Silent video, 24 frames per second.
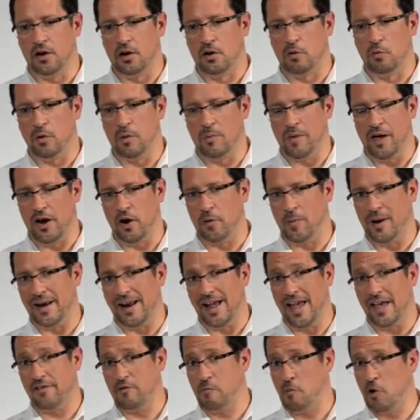we may or may not
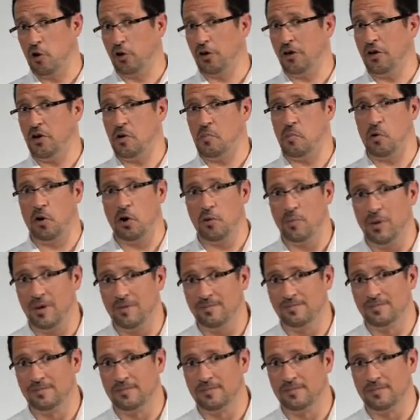have a marketing department